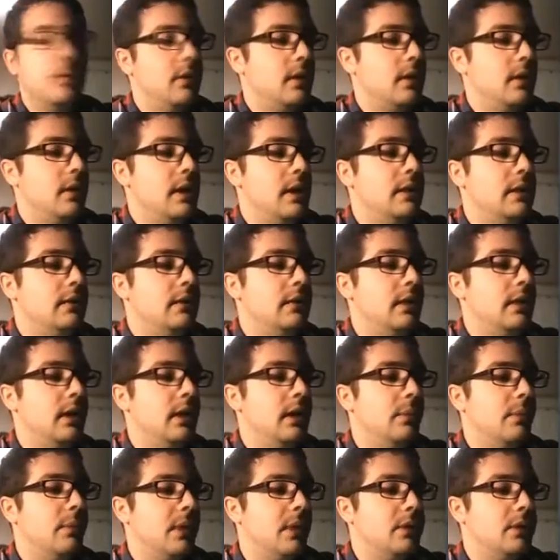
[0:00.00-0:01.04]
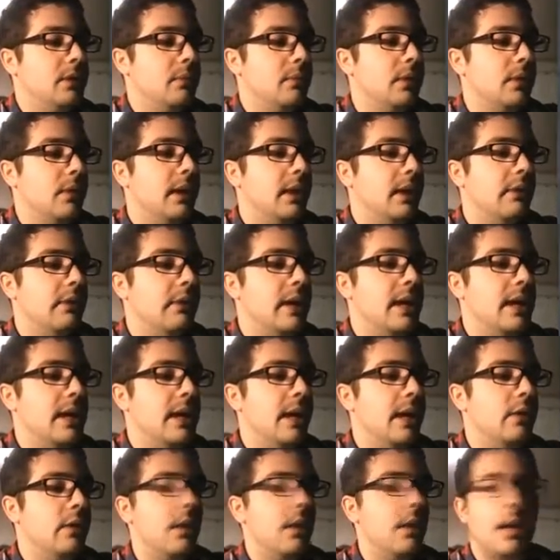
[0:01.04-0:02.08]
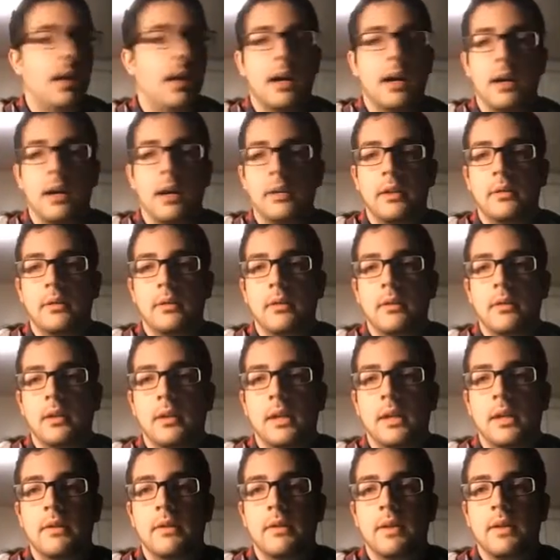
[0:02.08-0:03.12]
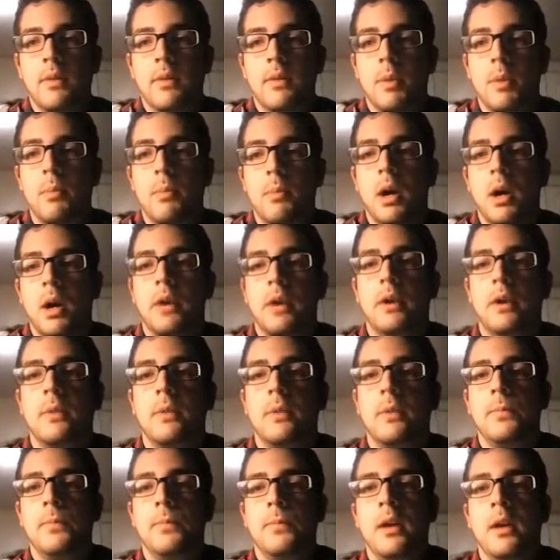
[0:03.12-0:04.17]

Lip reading: He's seeing a bunch of play right now, even some in Modern,